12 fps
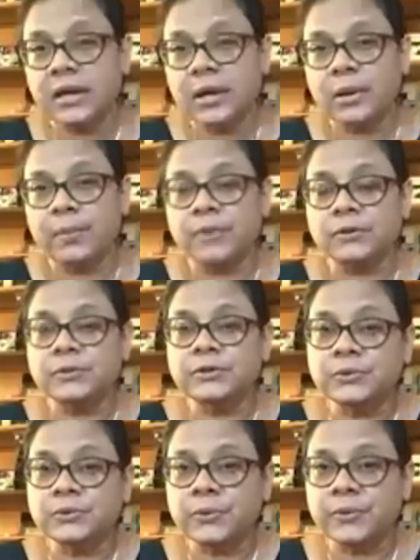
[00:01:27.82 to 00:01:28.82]
But we
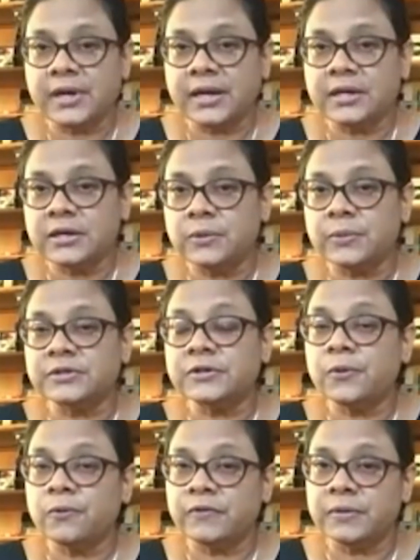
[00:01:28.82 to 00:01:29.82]
do know that he was
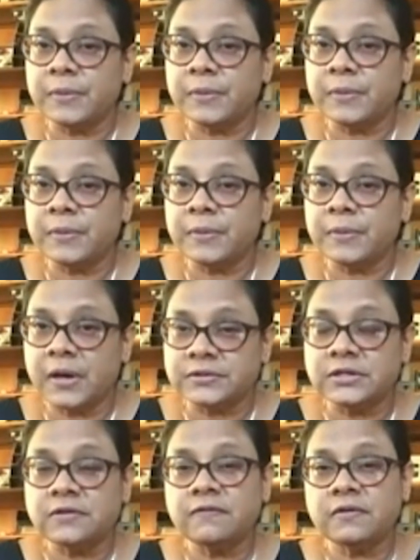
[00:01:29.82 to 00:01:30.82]
COVID positive,
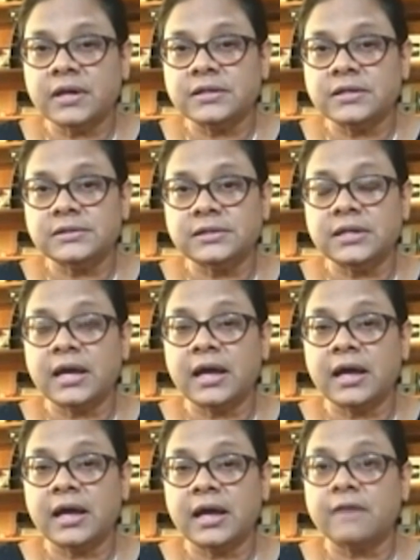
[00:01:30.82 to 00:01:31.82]
that he did have
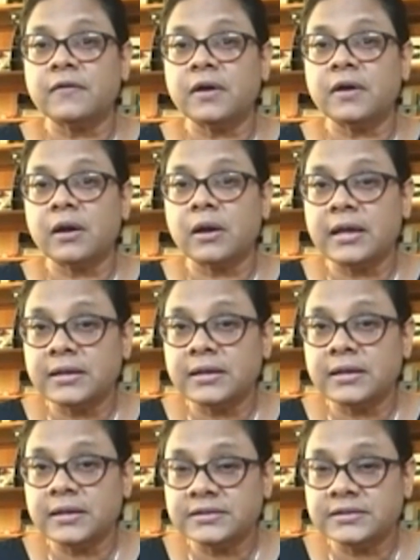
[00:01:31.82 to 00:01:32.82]

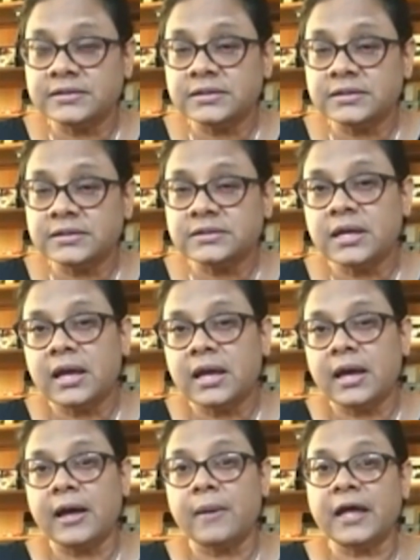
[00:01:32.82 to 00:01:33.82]
illnesses um,
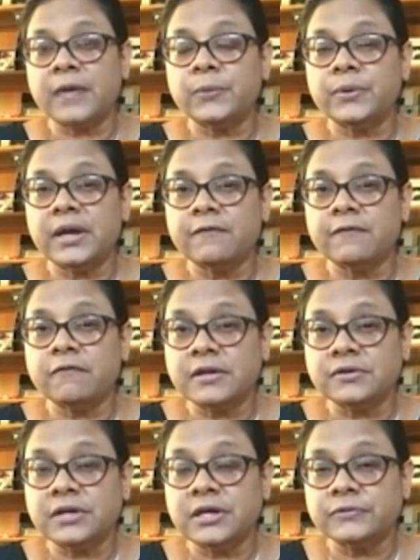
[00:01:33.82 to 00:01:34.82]
that would have rendered
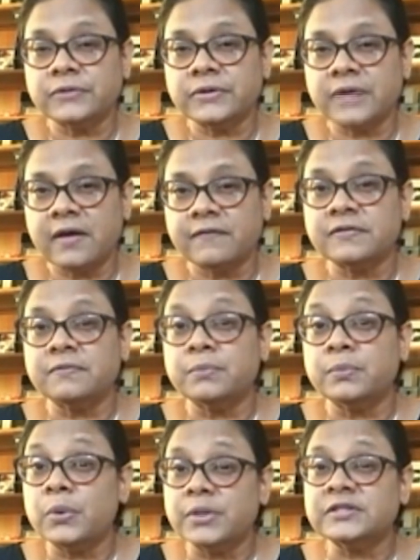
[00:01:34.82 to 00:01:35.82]
him to have a
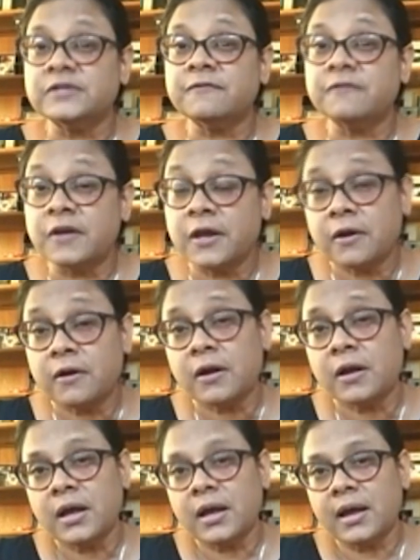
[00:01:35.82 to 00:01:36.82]
more severe
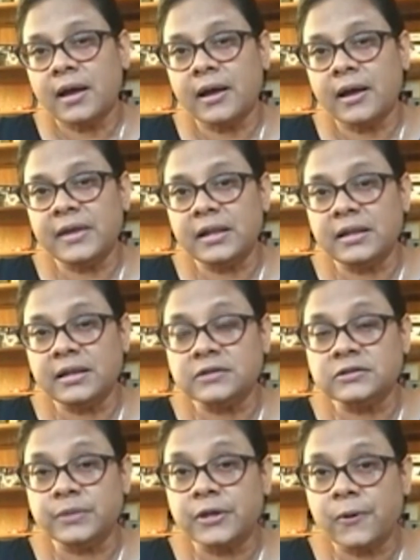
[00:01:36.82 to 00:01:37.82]
um, illness
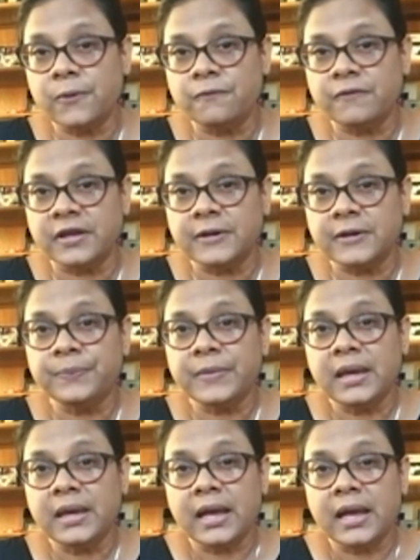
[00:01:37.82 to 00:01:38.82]
with COVID.
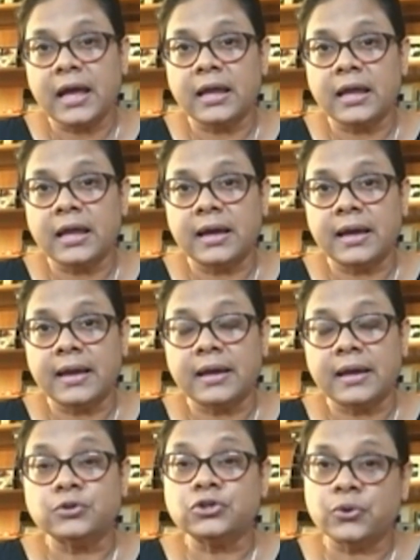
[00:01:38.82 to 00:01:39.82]
And I
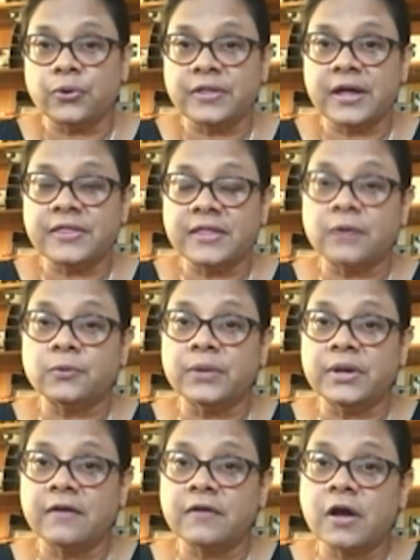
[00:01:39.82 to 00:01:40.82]
am sure that that
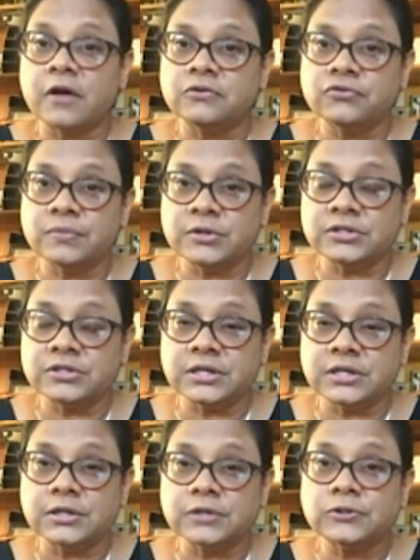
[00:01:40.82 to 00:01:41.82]
would have
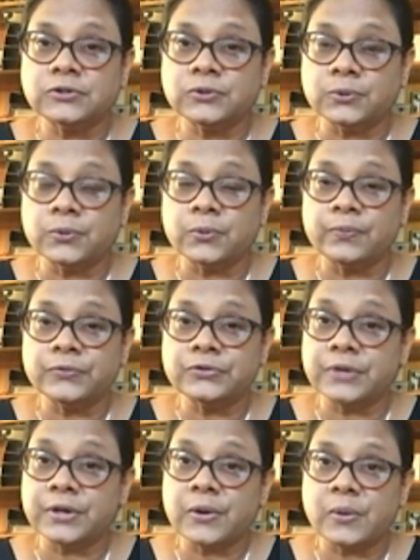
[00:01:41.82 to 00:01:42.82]
contributed to,
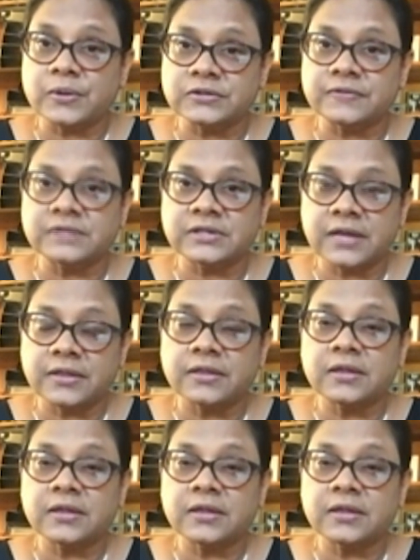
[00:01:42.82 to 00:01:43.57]
to the cause of death